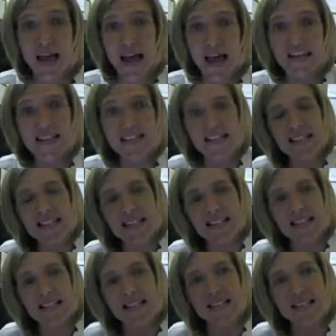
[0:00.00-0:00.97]
and
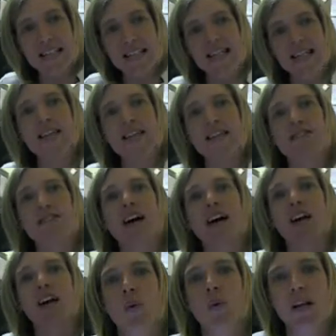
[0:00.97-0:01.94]
sees the need and the
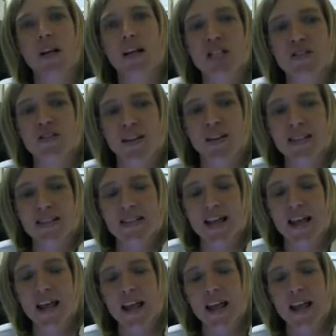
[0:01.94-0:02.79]
value where each fits.